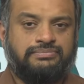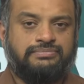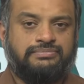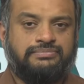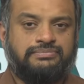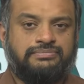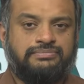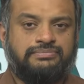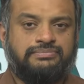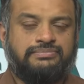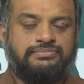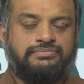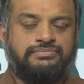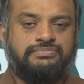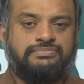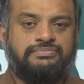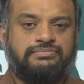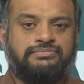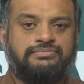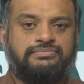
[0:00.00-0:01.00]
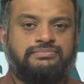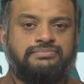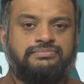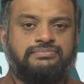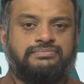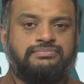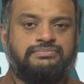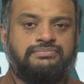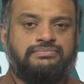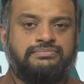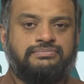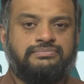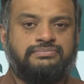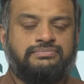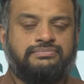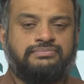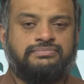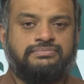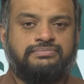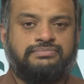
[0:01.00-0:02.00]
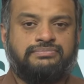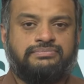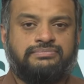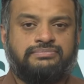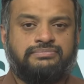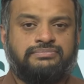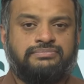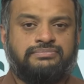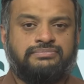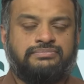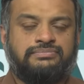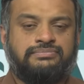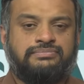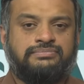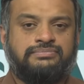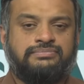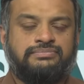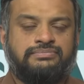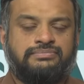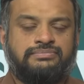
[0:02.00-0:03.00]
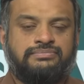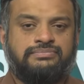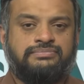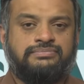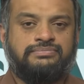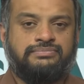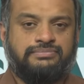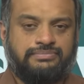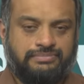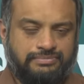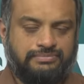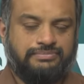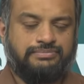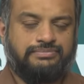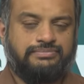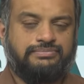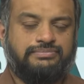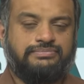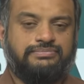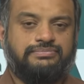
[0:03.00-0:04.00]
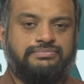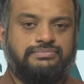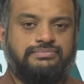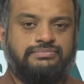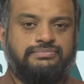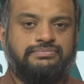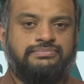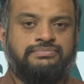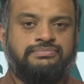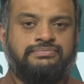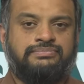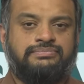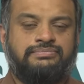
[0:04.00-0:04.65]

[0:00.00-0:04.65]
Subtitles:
No words are spoken by the person on screen.